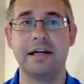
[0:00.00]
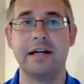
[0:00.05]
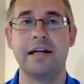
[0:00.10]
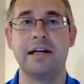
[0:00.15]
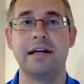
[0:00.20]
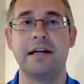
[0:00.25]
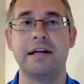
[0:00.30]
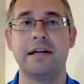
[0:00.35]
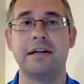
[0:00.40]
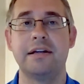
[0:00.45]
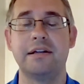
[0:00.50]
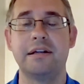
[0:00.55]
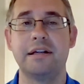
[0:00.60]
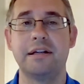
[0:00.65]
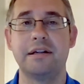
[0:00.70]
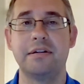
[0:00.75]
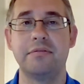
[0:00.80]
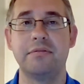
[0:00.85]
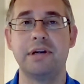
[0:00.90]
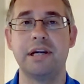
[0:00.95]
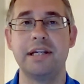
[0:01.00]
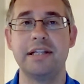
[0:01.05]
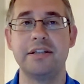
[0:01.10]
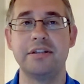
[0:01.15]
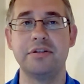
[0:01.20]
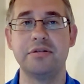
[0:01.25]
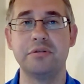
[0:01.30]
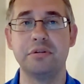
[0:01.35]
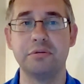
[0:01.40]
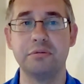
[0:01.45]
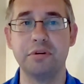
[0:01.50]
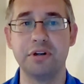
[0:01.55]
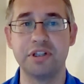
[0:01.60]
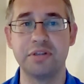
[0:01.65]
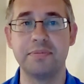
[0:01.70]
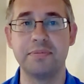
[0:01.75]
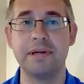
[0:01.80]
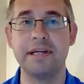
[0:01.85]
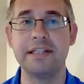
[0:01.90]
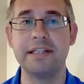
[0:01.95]
uh, related to Google
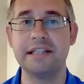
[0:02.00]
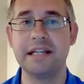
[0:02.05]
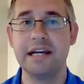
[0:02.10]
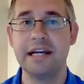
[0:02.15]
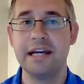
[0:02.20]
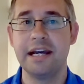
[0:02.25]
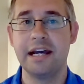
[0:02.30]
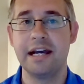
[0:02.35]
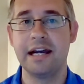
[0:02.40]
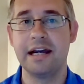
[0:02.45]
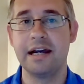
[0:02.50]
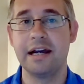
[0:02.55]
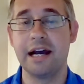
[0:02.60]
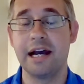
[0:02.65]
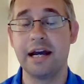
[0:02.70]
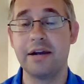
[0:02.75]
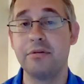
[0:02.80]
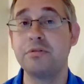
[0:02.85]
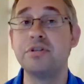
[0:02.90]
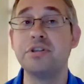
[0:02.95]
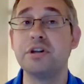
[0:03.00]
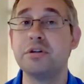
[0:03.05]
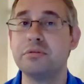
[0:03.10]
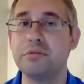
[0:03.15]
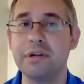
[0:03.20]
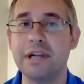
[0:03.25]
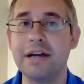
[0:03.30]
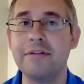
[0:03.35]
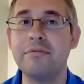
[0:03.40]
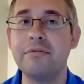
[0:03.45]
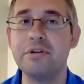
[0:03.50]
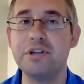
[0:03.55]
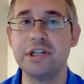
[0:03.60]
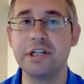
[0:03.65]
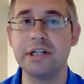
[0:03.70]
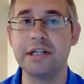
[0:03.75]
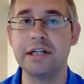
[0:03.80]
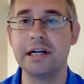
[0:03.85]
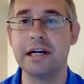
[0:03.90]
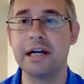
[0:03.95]
Workspace, uh, and also
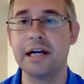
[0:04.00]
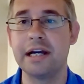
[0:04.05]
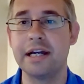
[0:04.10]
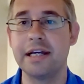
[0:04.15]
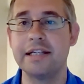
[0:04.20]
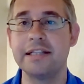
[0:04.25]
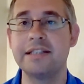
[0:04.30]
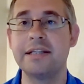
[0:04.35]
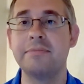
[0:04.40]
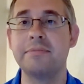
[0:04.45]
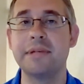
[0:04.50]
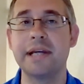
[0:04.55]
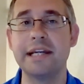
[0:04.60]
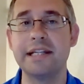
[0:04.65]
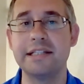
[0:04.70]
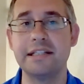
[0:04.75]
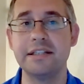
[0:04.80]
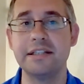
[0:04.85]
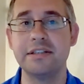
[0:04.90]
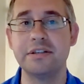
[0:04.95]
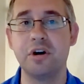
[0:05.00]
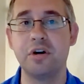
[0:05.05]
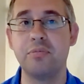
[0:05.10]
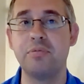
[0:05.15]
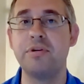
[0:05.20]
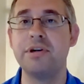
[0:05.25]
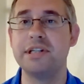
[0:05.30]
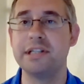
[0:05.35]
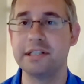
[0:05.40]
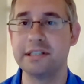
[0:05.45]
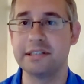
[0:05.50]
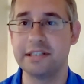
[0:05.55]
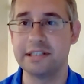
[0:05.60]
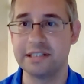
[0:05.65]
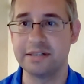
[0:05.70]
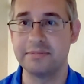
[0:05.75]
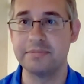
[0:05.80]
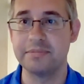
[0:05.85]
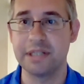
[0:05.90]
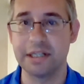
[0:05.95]
leveraging, uh, in some cases, operating
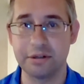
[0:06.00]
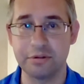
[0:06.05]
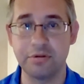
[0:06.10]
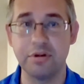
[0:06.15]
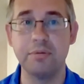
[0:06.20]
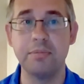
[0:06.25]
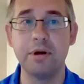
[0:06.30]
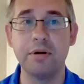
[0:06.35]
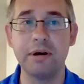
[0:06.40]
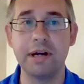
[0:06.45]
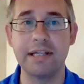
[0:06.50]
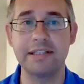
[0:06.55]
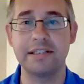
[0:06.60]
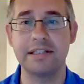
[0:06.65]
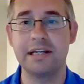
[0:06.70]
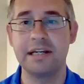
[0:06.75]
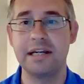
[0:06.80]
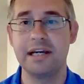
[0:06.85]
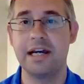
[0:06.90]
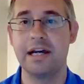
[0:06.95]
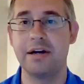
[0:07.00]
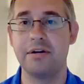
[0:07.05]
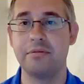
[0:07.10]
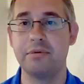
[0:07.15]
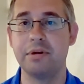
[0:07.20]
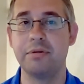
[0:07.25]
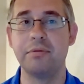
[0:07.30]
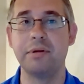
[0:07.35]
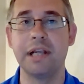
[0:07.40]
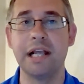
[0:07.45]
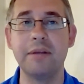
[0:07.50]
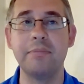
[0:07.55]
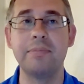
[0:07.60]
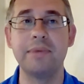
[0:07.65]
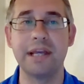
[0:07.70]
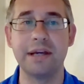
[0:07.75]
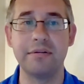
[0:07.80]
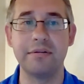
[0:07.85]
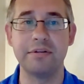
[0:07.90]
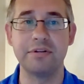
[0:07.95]
systems like Chrome OS will, will
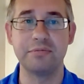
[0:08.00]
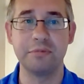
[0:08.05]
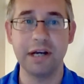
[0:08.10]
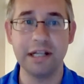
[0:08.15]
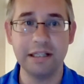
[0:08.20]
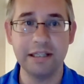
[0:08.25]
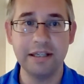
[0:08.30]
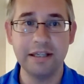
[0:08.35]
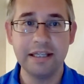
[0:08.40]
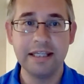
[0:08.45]
help there as well.